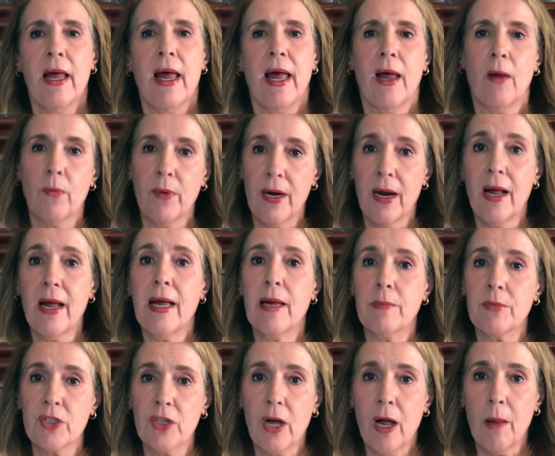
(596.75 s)
And when I
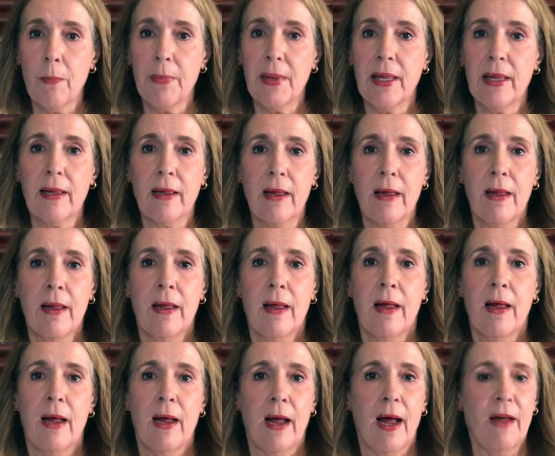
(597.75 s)
am chopping,
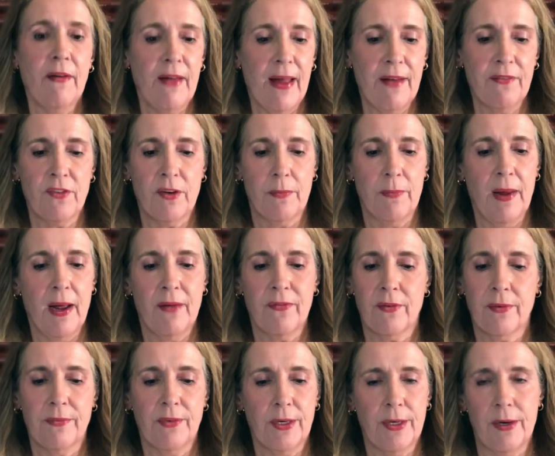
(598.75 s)
I've
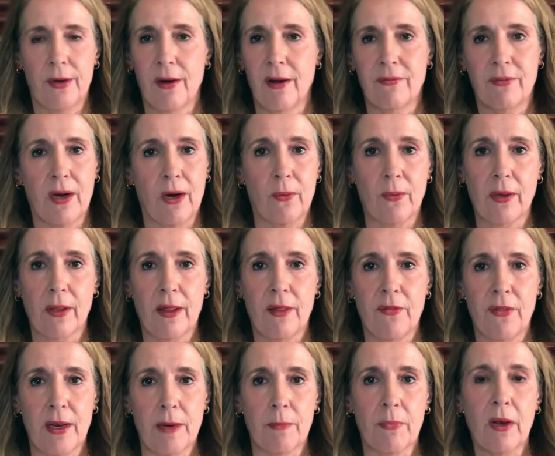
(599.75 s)
got really
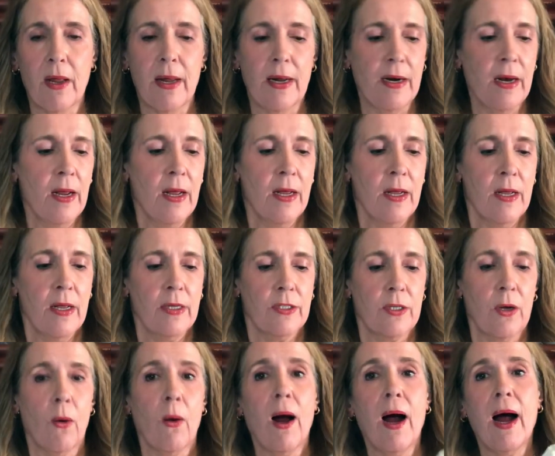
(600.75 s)
thin blood,
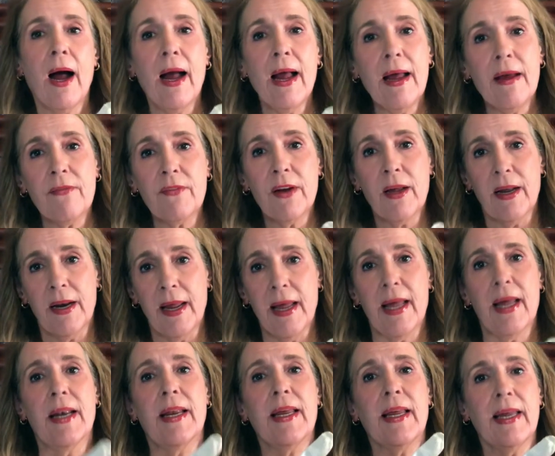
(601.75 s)
So I have not
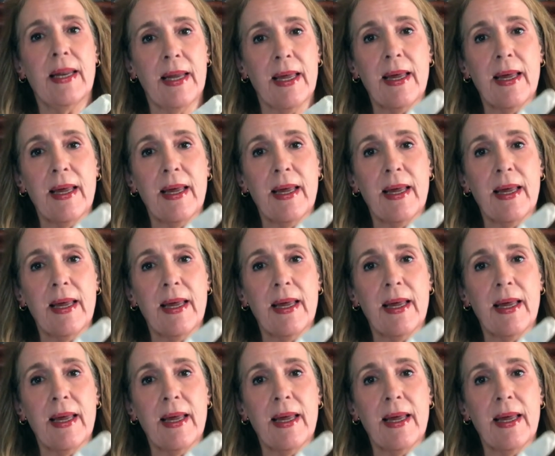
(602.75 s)
had any